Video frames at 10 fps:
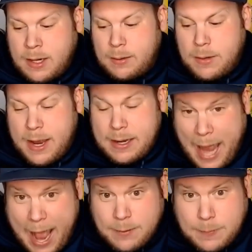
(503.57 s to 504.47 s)
It
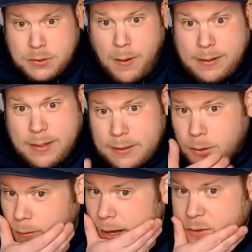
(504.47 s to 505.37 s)
had been trending in
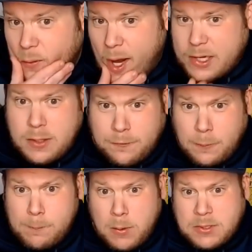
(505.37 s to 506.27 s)
the right direction
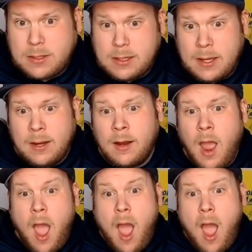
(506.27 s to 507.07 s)
for most of the year.